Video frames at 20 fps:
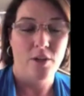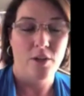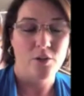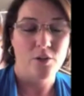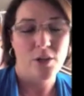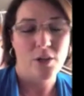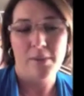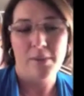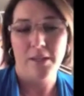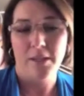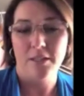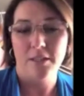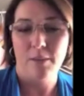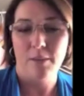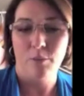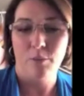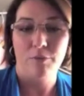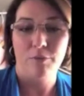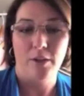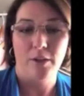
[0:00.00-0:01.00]
shopping is a
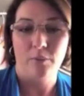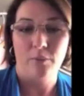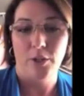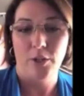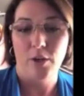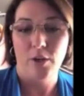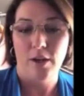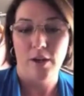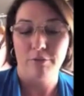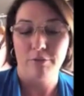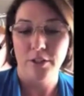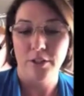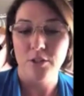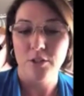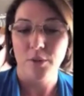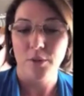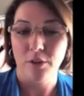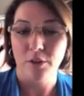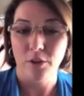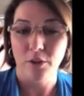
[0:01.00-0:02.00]
lot more fun when you have
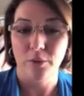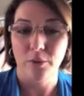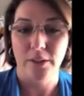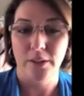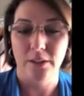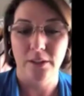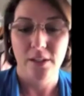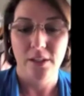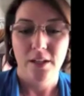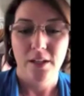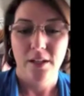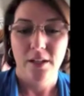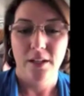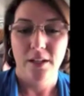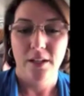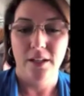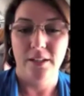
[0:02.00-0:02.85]
friends with you and